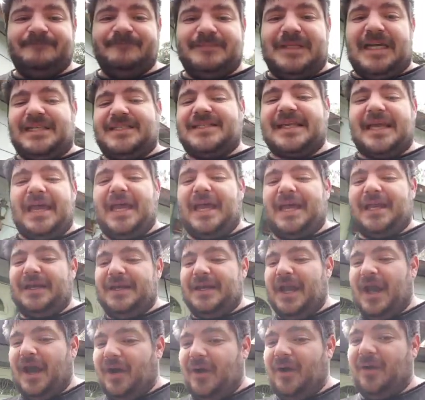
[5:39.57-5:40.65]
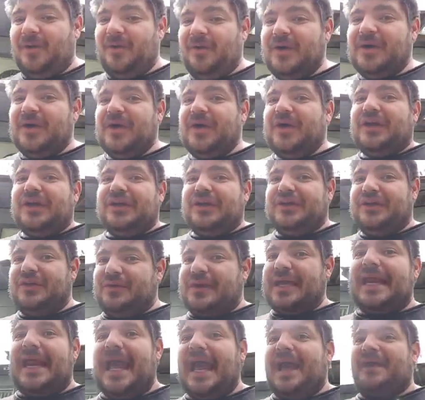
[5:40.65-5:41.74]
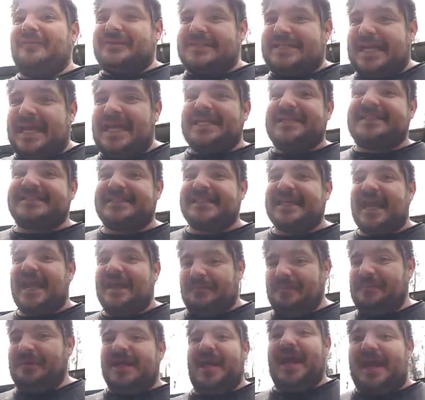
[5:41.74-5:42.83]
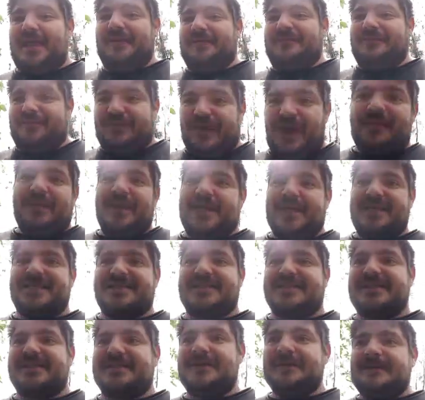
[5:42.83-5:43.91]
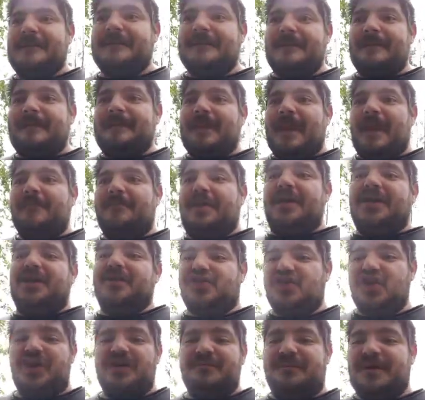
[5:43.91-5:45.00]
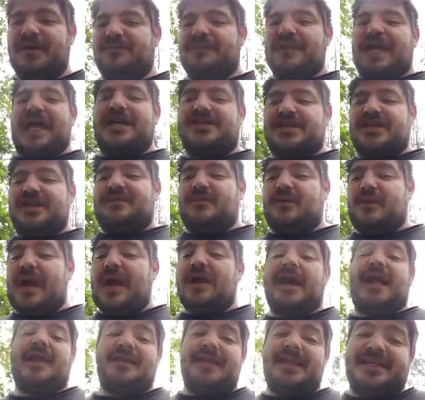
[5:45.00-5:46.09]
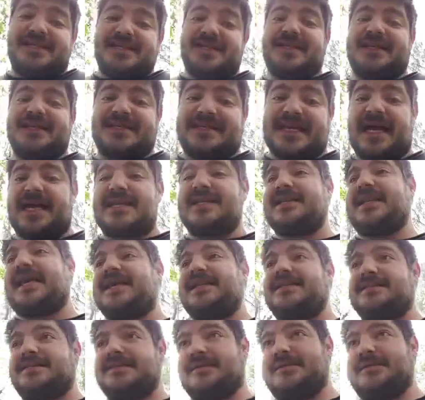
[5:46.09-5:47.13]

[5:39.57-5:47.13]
They said, no, you can have tits and be a feminist, but you shouldn't be flashing them around. At least the sect that